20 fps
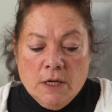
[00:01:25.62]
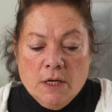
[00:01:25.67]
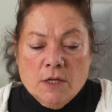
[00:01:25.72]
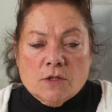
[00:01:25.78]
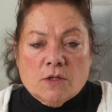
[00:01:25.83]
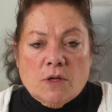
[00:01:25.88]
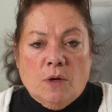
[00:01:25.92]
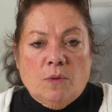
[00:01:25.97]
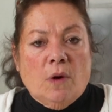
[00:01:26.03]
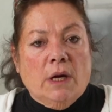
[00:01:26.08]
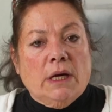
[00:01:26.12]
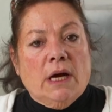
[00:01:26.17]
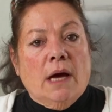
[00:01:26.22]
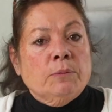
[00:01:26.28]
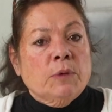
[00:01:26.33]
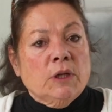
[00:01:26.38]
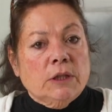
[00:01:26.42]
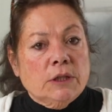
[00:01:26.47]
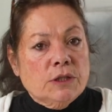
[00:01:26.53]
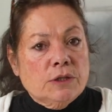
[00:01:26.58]
So what
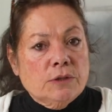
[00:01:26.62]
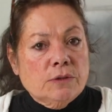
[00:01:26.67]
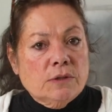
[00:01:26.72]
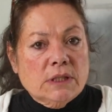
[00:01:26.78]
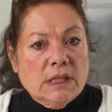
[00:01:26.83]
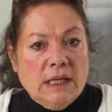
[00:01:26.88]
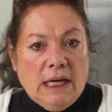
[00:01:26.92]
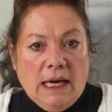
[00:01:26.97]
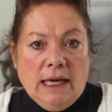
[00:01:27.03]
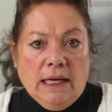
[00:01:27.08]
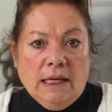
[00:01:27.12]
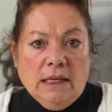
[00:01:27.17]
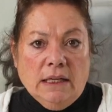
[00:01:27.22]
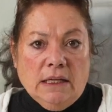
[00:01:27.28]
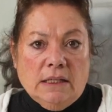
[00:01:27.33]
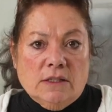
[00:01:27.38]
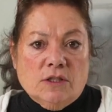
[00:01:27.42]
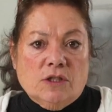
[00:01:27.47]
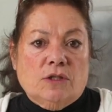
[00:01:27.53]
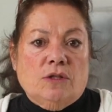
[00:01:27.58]
I'm going to do today
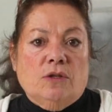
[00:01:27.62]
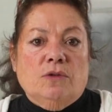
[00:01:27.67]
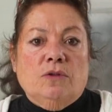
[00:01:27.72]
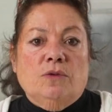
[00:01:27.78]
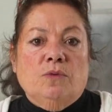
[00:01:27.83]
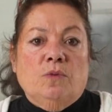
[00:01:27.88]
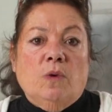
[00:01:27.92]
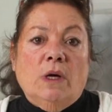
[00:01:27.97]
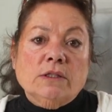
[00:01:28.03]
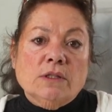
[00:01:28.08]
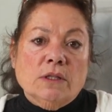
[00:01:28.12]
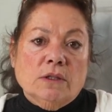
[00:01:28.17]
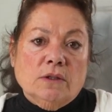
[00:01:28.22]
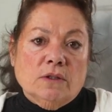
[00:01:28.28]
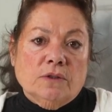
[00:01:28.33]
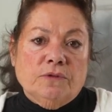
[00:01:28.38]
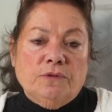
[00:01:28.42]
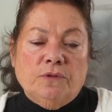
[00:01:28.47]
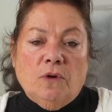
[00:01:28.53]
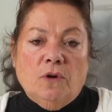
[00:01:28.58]
is show you what to
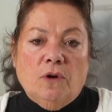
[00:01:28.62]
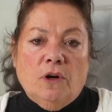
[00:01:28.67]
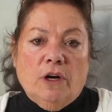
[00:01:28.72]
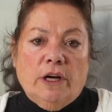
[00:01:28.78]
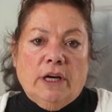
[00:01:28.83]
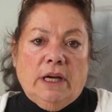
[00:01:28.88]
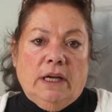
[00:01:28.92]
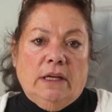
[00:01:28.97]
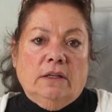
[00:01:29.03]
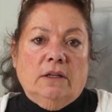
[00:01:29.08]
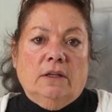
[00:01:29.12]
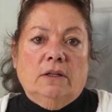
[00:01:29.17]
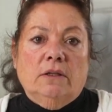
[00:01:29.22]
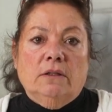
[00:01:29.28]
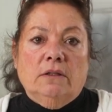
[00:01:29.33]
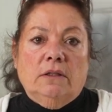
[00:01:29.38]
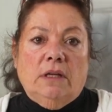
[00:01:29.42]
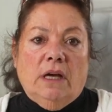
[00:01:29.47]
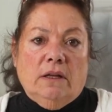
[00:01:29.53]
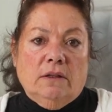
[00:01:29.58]
look for in a
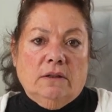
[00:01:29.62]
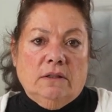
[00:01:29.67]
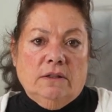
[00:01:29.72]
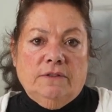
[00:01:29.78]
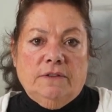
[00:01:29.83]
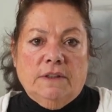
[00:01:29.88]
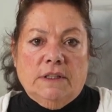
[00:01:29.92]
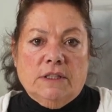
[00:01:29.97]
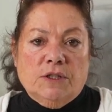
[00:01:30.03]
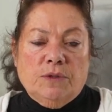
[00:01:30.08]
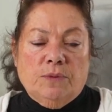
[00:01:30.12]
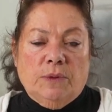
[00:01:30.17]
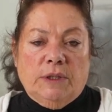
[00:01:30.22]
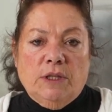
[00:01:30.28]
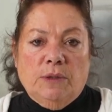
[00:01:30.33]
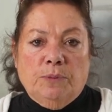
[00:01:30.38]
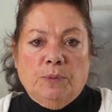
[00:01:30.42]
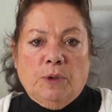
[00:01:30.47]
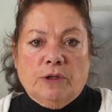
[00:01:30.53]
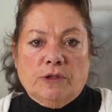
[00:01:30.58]
good, healthy fish when
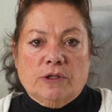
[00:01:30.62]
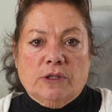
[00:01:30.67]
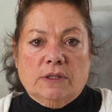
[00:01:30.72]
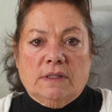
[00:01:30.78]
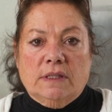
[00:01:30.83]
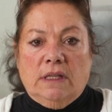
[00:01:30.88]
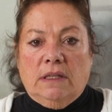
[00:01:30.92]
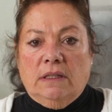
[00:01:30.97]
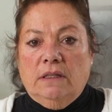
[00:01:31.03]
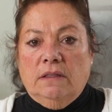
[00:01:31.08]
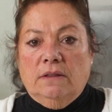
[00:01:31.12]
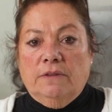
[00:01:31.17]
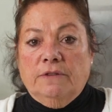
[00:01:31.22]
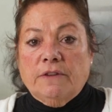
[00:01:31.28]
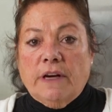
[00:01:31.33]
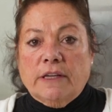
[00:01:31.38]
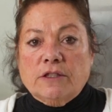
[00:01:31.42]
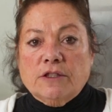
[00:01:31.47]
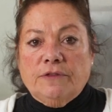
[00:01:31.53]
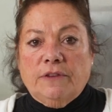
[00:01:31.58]
you're purchasing either
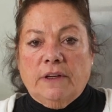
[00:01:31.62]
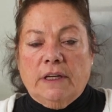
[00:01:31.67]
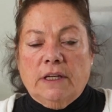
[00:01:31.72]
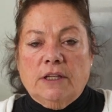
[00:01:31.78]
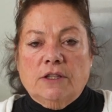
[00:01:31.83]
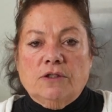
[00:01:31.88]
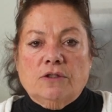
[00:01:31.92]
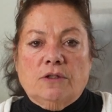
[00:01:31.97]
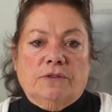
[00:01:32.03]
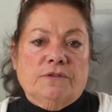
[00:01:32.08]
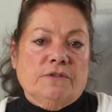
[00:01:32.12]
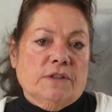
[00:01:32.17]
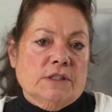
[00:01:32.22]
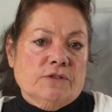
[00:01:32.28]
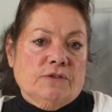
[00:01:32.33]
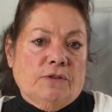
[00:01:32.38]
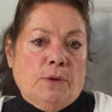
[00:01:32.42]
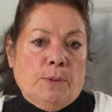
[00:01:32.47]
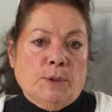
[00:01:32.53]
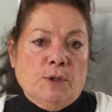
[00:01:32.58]
fresh fish or fish
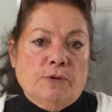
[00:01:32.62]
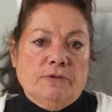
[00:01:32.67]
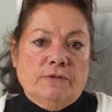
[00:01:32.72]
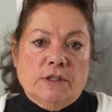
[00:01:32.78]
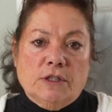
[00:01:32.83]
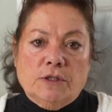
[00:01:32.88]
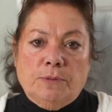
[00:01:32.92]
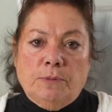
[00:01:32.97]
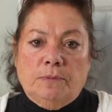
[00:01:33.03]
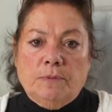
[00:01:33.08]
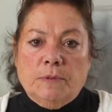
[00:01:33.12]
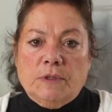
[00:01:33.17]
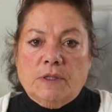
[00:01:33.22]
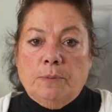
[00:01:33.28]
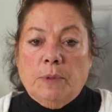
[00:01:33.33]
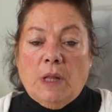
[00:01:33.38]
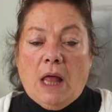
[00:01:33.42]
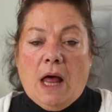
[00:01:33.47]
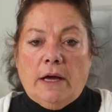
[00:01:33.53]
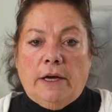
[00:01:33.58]
from your fish
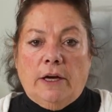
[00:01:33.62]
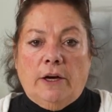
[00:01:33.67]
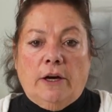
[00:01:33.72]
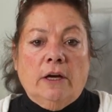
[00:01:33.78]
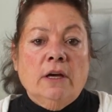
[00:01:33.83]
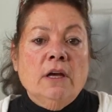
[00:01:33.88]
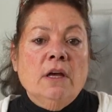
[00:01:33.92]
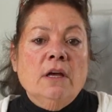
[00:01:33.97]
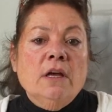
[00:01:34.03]
supplier.